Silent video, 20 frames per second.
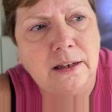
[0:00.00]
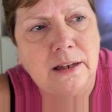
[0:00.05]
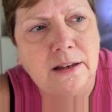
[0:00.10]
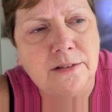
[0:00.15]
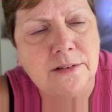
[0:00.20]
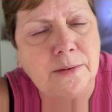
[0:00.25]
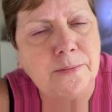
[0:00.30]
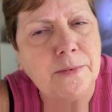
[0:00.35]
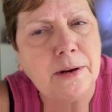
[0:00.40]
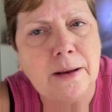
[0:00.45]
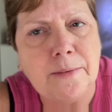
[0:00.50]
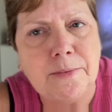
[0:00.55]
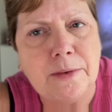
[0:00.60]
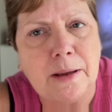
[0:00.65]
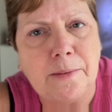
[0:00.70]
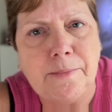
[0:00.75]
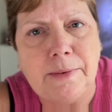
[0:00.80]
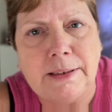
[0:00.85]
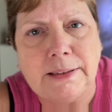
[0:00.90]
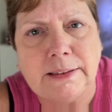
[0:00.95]
Sometimes I
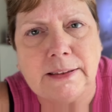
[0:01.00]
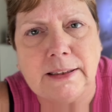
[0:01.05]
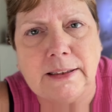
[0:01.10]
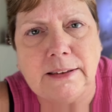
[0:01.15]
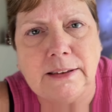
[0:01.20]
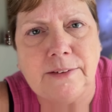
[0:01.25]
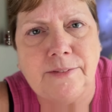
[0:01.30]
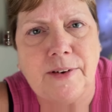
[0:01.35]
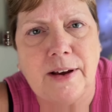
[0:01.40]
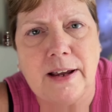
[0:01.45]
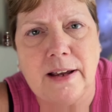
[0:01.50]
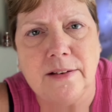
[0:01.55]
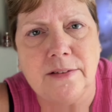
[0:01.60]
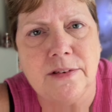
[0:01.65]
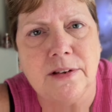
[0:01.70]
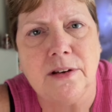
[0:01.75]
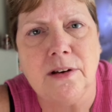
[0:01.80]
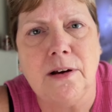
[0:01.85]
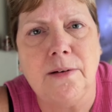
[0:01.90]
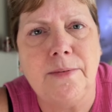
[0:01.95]
miss things if I
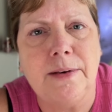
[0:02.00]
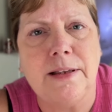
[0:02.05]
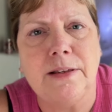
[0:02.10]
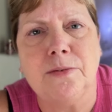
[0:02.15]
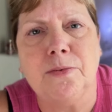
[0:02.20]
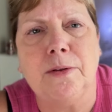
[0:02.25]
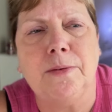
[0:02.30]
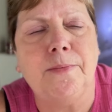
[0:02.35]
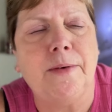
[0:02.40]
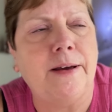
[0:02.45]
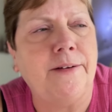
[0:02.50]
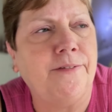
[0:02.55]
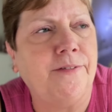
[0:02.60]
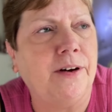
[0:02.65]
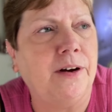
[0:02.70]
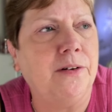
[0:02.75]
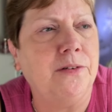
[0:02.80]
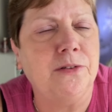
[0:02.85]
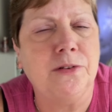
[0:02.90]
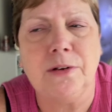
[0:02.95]
answer comments with my
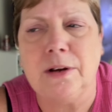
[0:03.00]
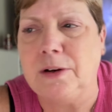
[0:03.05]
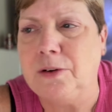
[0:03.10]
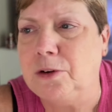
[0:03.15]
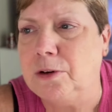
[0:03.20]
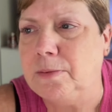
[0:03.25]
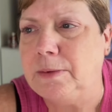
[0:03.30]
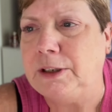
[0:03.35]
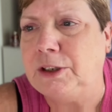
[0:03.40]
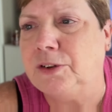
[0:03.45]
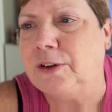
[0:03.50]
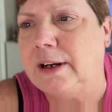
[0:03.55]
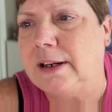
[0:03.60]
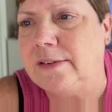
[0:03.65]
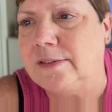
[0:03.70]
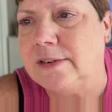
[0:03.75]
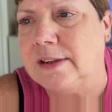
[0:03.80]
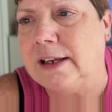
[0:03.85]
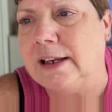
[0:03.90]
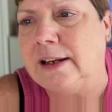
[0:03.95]
phone. So I normally try and
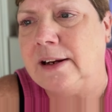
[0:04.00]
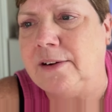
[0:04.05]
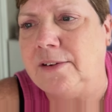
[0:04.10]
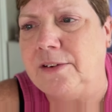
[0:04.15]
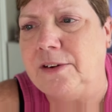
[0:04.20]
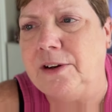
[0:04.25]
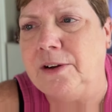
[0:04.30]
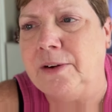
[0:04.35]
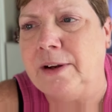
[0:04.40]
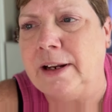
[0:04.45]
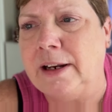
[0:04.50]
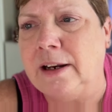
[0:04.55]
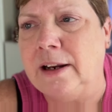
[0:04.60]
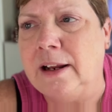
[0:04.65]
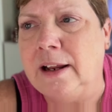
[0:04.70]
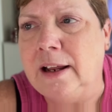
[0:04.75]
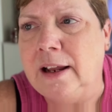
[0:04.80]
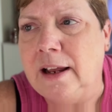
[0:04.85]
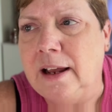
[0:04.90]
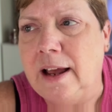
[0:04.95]
sit here and do it
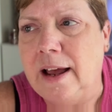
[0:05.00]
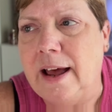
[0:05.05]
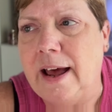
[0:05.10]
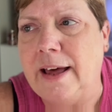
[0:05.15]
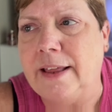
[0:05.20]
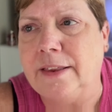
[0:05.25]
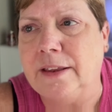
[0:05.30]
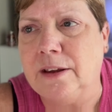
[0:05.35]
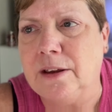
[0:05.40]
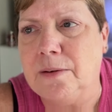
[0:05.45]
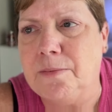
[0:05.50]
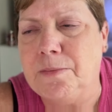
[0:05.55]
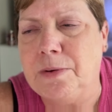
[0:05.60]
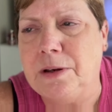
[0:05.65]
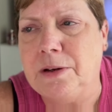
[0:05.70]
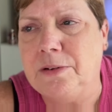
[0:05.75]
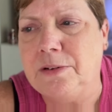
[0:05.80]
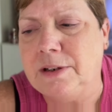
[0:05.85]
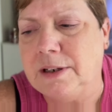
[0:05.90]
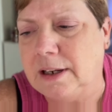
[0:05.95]
at the
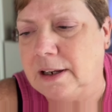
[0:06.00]
computer.